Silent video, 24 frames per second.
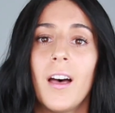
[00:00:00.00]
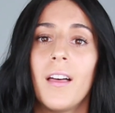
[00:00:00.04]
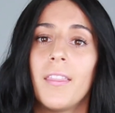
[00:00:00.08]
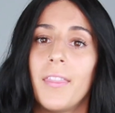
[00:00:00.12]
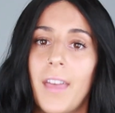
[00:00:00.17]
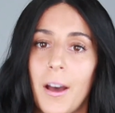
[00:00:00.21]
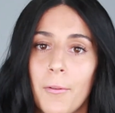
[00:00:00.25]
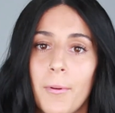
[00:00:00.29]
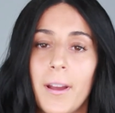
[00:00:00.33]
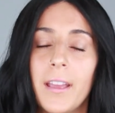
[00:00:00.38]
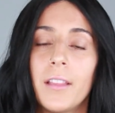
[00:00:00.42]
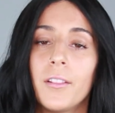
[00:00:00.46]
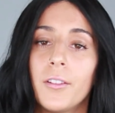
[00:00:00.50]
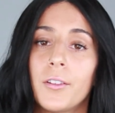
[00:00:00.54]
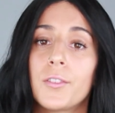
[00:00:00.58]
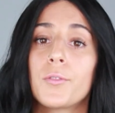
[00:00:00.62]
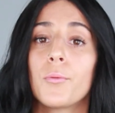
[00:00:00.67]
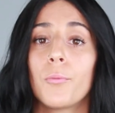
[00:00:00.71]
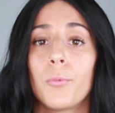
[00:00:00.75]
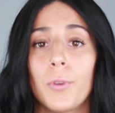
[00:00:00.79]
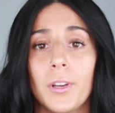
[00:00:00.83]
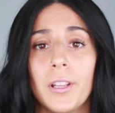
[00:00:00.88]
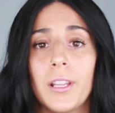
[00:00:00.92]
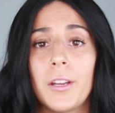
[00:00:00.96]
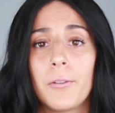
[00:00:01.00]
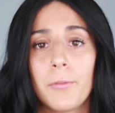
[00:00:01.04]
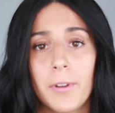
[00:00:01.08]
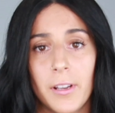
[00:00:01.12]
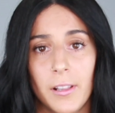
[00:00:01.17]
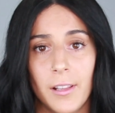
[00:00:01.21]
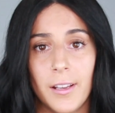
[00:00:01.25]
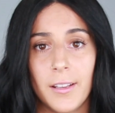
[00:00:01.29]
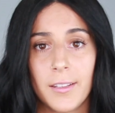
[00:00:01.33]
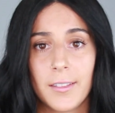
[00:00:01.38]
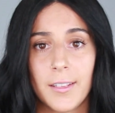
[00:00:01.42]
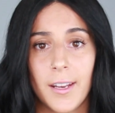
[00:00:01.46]
That way it looks really
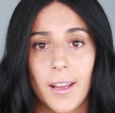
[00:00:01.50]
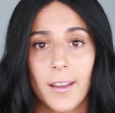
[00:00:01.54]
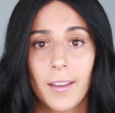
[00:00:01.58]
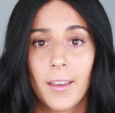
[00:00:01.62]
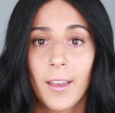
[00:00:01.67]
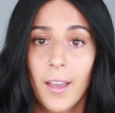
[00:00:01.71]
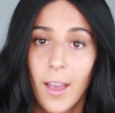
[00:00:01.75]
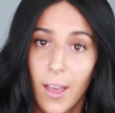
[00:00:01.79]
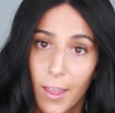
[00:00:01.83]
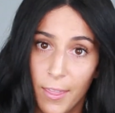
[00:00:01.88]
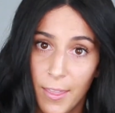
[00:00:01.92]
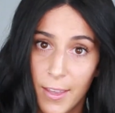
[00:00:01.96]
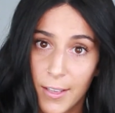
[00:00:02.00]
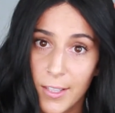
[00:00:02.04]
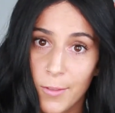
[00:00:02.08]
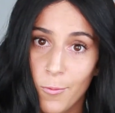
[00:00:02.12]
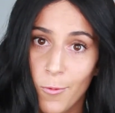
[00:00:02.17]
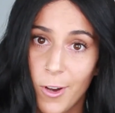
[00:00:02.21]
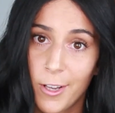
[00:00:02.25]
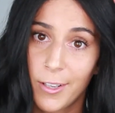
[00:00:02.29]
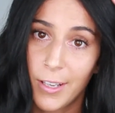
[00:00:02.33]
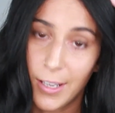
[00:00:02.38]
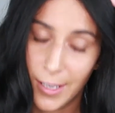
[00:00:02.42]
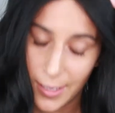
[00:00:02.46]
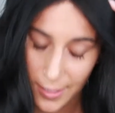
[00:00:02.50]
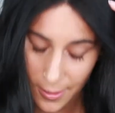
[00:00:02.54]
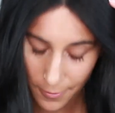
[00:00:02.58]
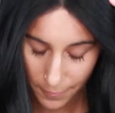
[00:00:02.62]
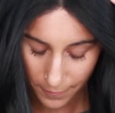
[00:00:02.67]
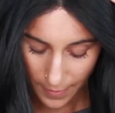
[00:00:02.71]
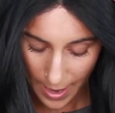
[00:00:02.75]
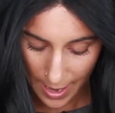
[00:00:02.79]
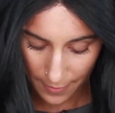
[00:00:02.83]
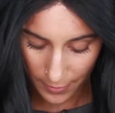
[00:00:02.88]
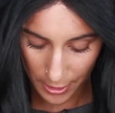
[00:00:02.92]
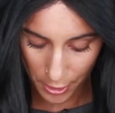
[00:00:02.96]
realistic. This one is a
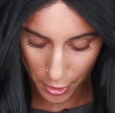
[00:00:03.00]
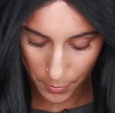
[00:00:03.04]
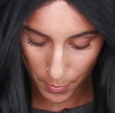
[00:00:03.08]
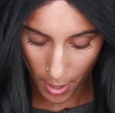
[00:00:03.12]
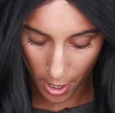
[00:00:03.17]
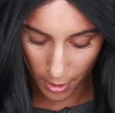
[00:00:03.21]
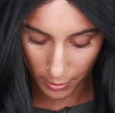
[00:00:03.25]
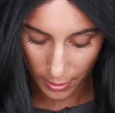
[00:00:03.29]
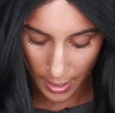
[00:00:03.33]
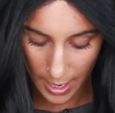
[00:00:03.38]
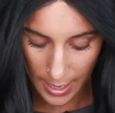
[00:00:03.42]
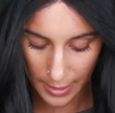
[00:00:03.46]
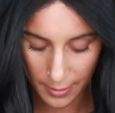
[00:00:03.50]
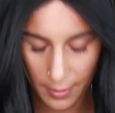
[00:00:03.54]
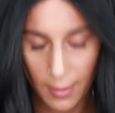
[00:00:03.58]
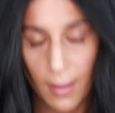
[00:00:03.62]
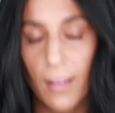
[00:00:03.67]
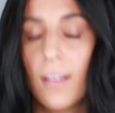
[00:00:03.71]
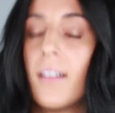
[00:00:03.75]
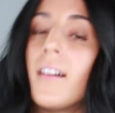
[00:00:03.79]
5-inch part line,